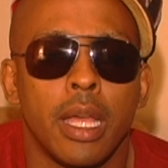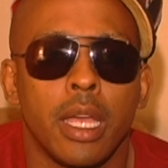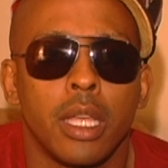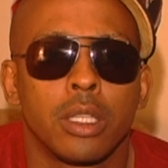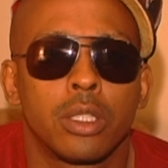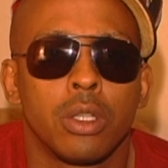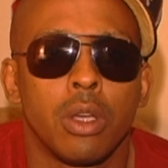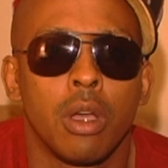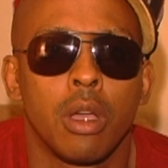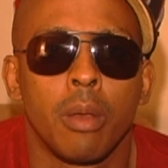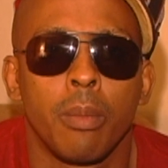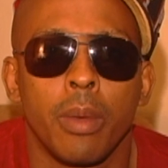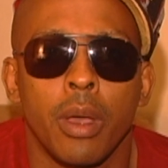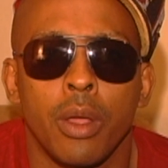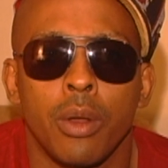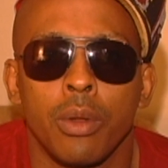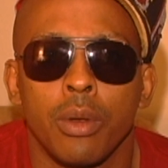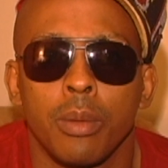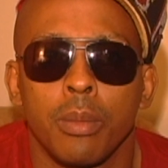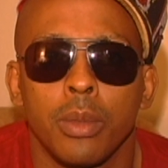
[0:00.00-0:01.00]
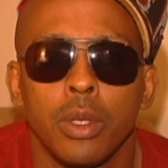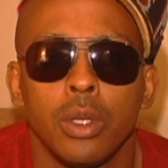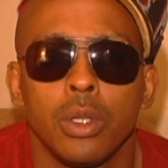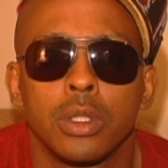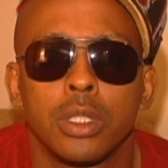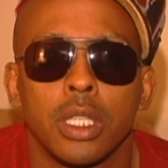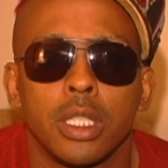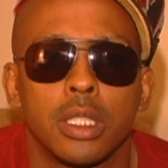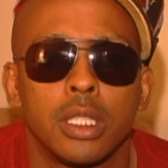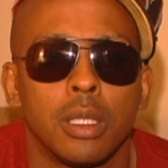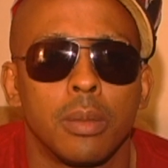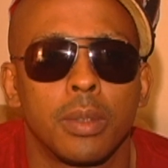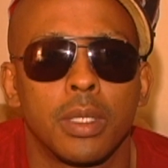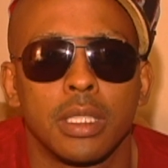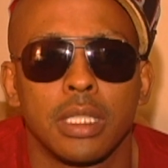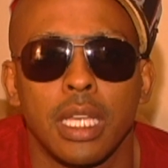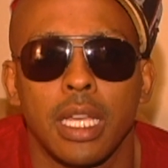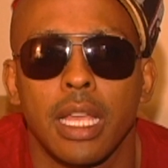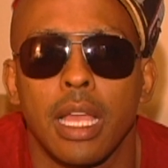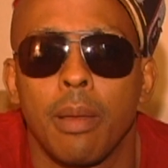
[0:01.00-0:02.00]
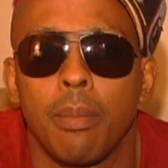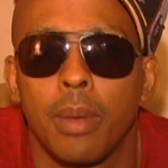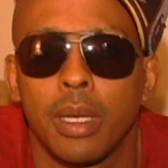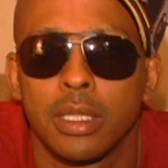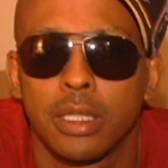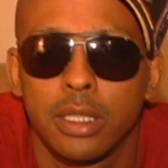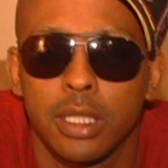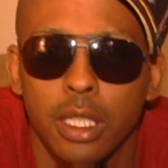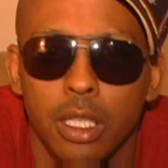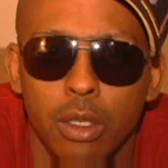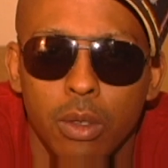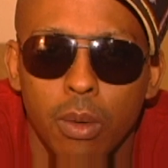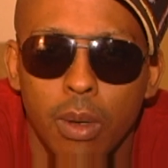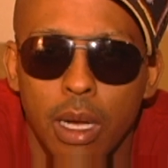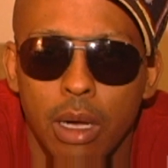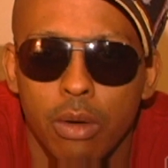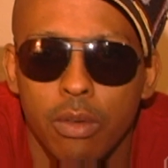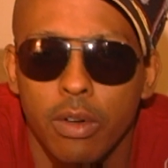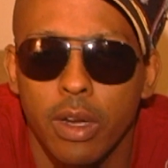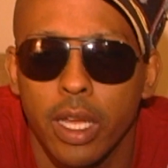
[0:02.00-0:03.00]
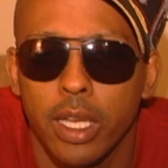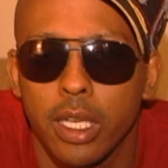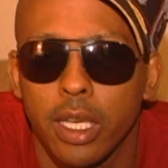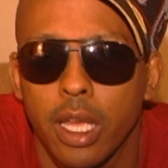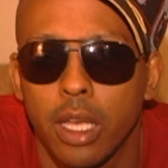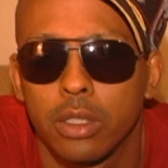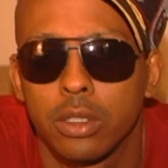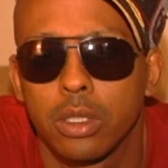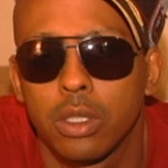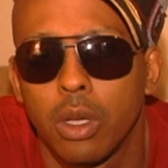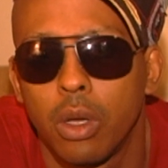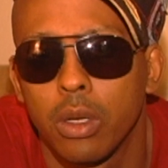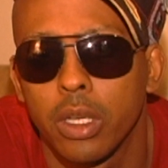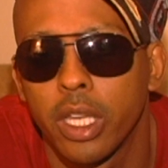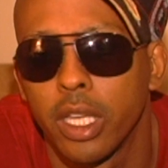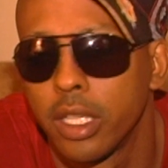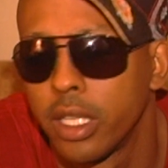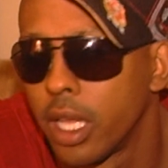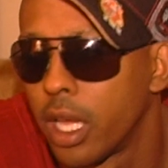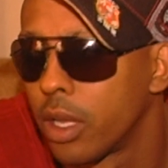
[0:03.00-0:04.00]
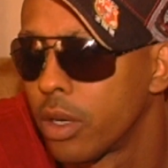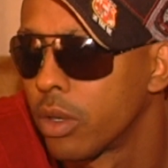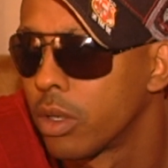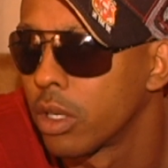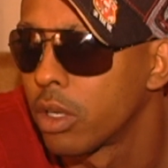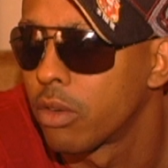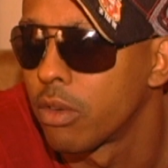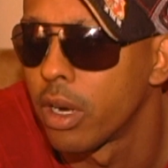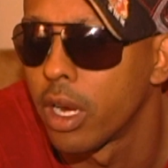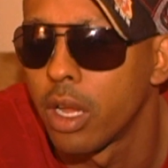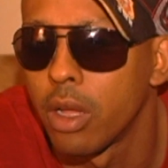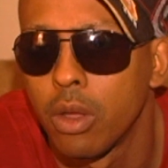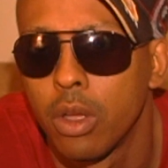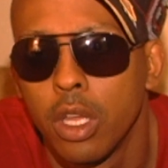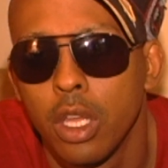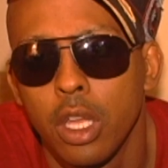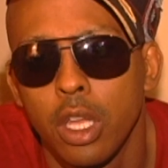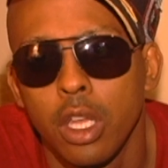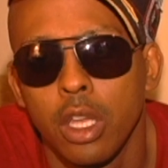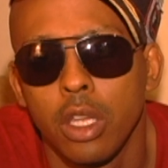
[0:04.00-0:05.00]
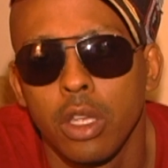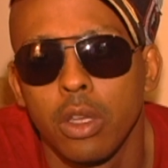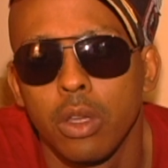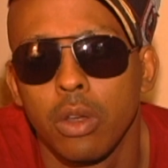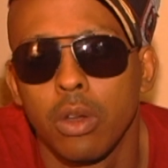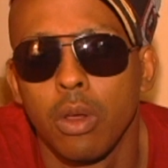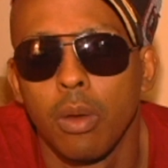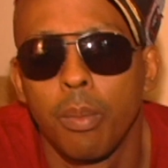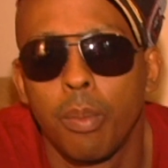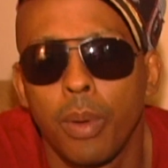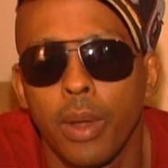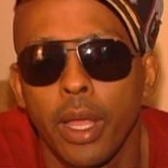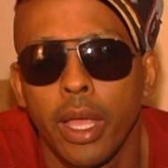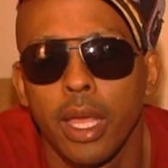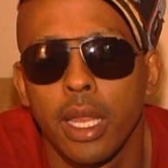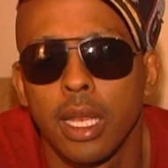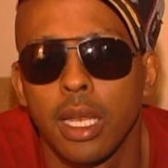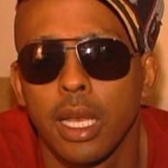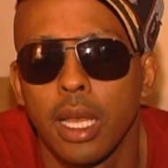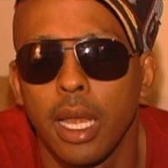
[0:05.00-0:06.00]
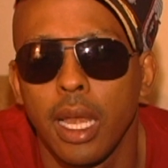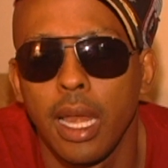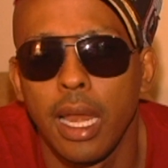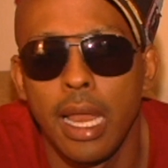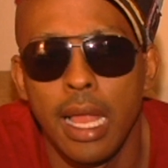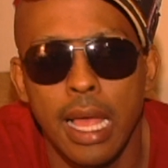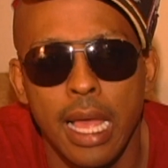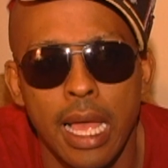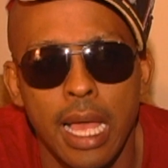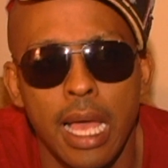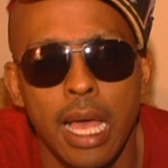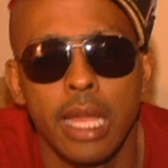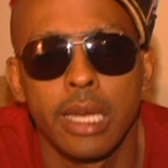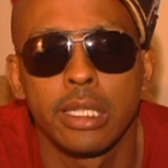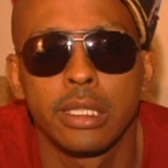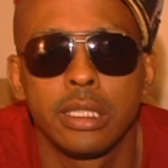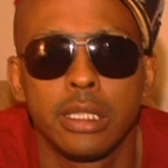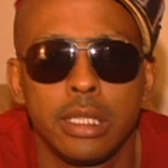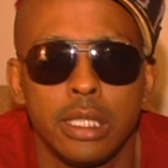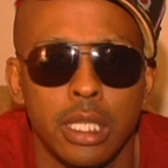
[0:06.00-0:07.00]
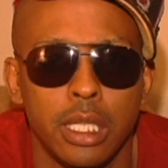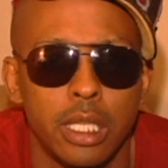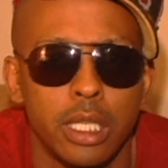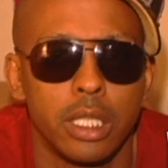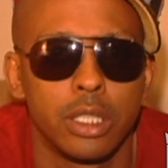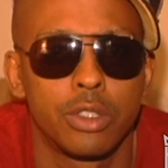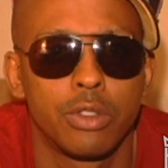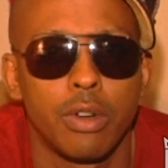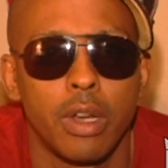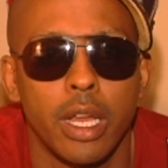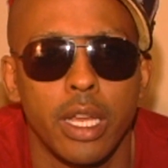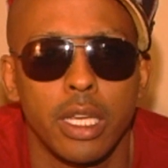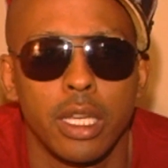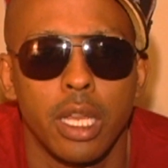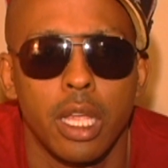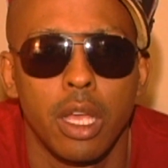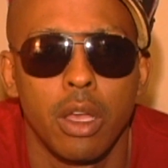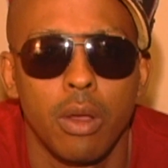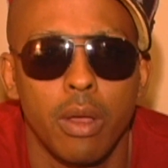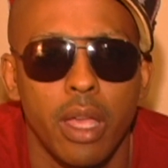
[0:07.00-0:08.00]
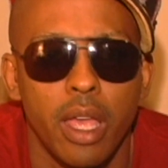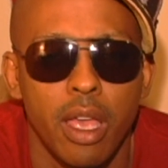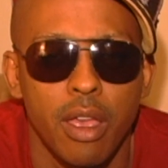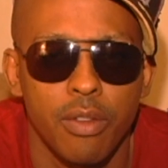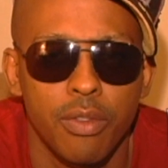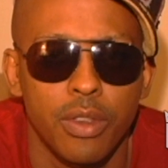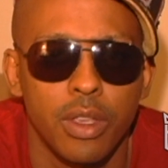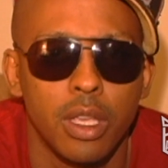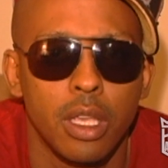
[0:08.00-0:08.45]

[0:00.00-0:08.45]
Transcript: I ain't talking about on the music tip because I got my single out right now. It's called "Get Down on the Ground." You know, playing in a lot of cities right now, heavy.